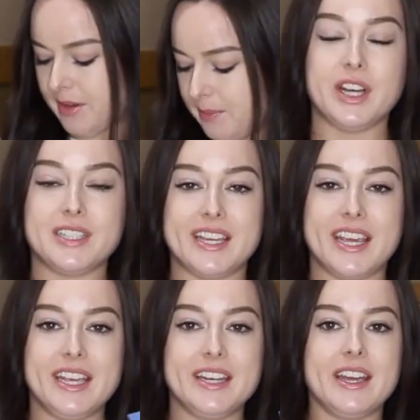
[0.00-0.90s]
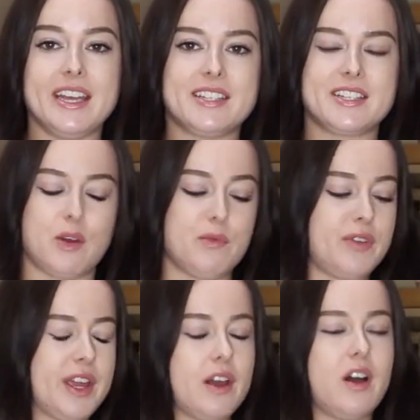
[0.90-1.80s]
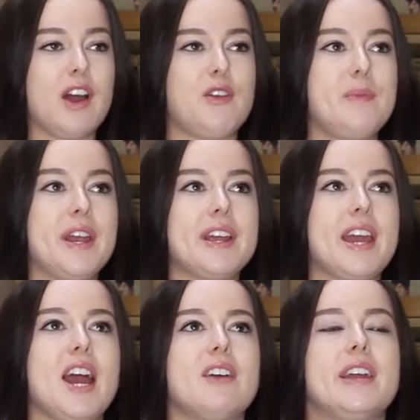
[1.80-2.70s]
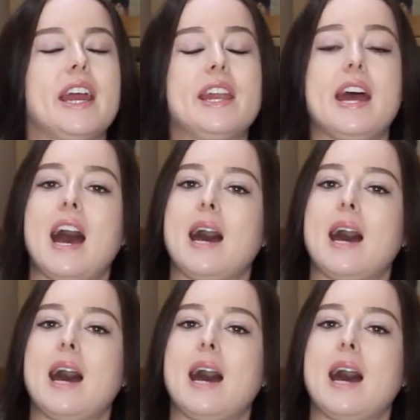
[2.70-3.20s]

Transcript: it. 13 is something I've been carrying